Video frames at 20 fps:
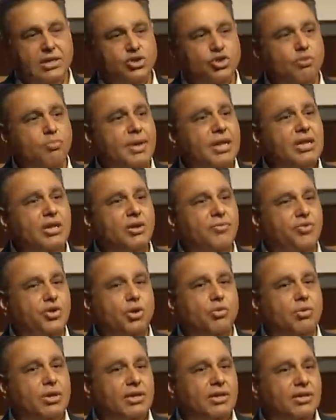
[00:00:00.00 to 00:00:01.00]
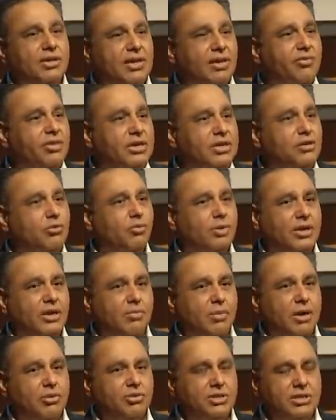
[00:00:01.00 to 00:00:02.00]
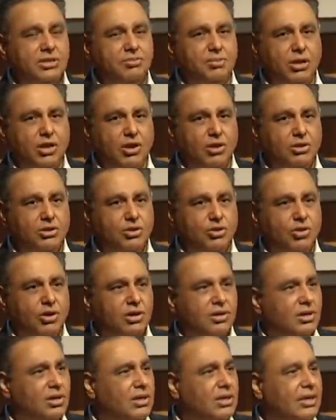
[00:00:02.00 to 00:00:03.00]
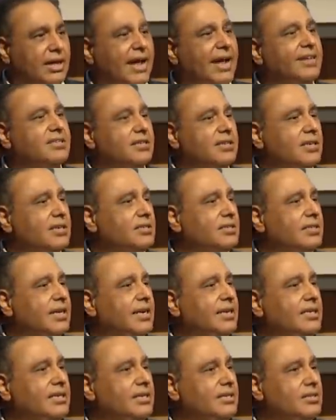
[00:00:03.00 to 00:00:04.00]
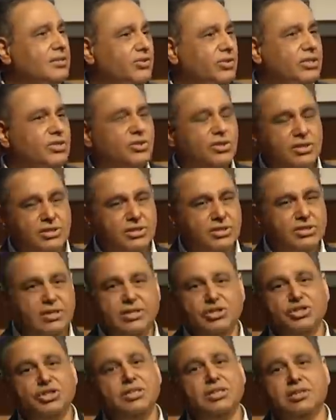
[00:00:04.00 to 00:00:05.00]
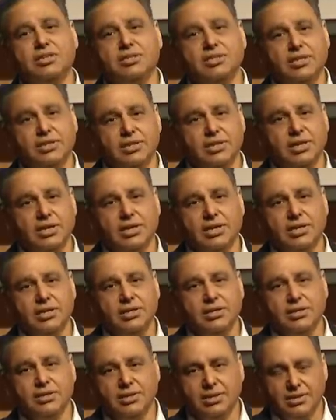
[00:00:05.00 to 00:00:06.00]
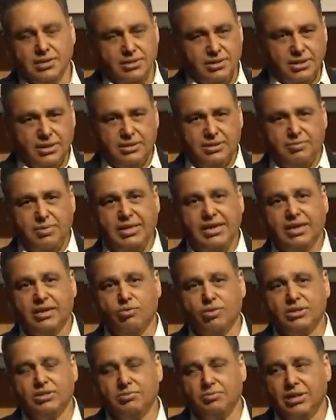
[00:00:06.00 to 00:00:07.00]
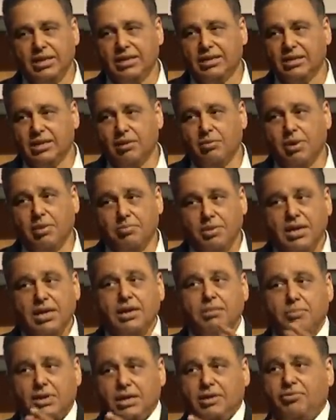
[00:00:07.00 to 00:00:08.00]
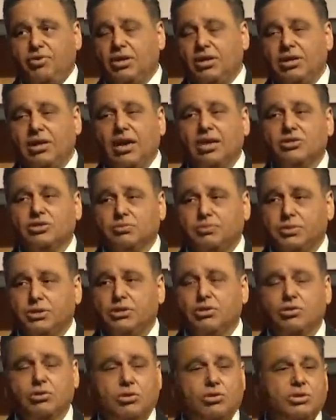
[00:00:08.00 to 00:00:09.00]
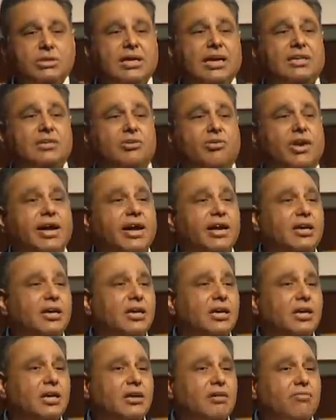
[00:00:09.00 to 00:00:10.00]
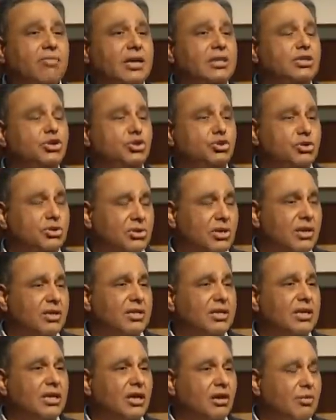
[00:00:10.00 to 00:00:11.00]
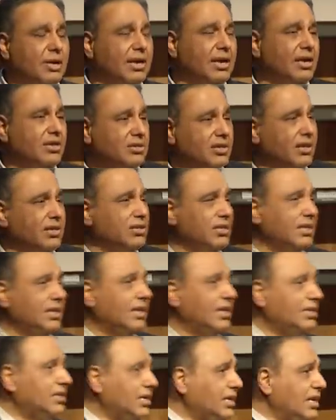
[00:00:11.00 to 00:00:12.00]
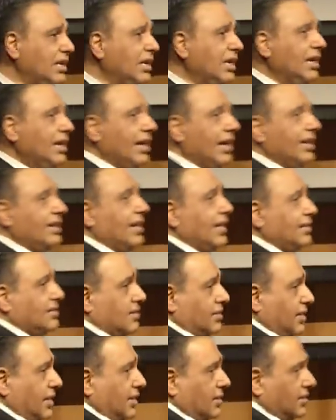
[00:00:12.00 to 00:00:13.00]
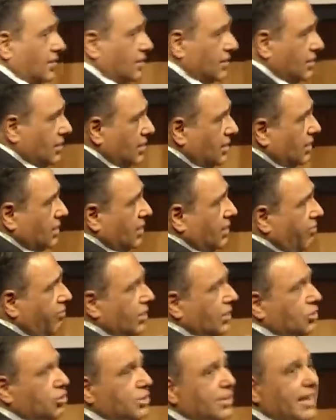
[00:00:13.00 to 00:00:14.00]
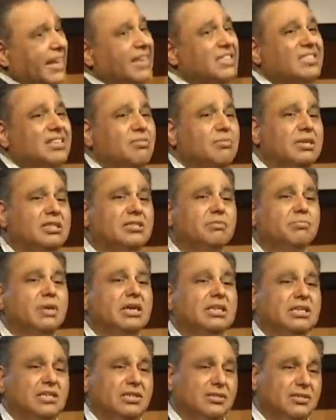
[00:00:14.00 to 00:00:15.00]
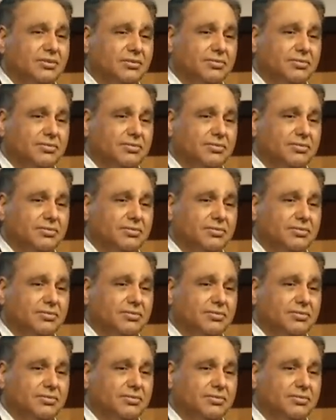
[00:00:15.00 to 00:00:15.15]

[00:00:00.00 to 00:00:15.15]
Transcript: So many of you will never need to worry about this because you're excellent scientists, researchers, engineers, and this question may not come up. But if you're an entrepreneur on that track, when should you start thinking about assessing an entity? And the answer is when you take somebody's money,